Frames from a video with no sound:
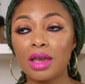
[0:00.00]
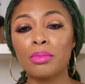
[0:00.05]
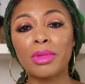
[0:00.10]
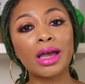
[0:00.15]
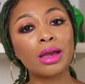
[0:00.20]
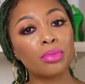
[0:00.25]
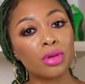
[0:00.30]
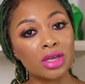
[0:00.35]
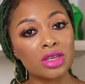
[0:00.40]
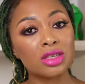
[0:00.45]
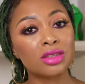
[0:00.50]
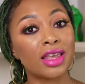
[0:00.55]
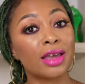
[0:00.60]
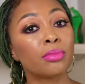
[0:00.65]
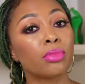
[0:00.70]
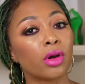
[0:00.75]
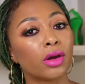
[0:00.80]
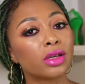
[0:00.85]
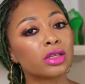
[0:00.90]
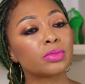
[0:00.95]
In my opinion,
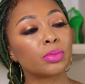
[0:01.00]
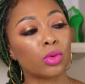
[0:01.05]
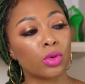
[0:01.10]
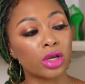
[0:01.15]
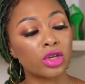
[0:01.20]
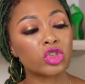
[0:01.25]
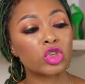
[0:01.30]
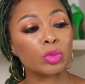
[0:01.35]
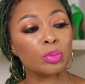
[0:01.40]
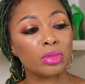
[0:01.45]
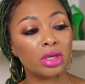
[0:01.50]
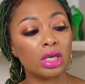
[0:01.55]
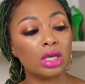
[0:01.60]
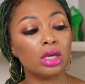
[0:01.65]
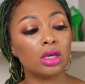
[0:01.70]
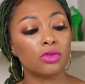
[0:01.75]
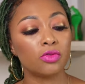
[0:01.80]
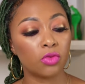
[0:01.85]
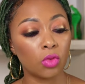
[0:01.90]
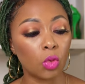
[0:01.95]
that price point should
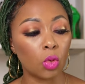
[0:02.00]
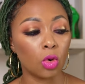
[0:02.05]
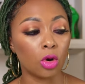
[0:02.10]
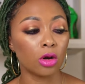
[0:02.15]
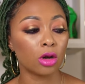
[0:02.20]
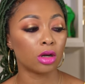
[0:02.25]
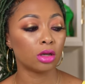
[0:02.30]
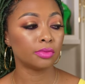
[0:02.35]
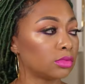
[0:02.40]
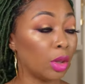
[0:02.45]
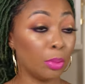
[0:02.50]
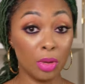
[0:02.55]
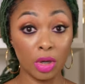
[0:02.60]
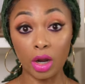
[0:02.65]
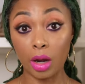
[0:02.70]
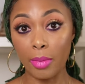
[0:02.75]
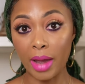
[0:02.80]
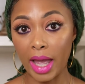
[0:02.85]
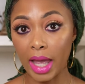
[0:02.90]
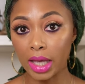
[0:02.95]
be for the
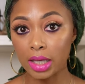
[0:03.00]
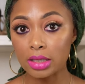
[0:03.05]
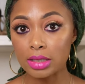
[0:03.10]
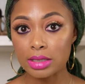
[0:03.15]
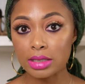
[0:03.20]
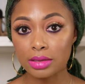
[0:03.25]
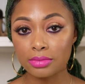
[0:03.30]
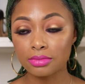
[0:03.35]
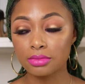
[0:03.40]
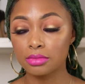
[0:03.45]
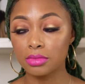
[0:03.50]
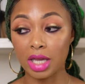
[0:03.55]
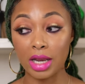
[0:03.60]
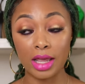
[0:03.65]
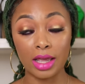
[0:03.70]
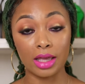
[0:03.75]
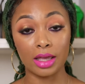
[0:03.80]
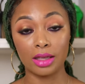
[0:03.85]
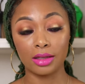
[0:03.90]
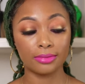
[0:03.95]
bigger bags. But
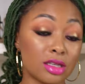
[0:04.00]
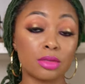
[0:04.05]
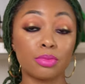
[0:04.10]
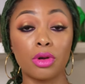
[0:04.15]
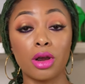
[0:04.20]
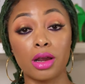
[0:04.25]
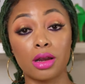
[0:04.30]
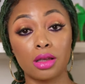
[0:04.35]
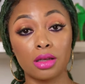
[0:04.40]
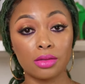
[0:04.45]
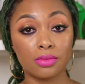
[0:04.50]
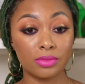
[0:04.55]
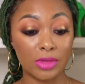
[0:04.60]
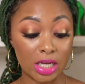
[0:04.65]
hey, it's Prada.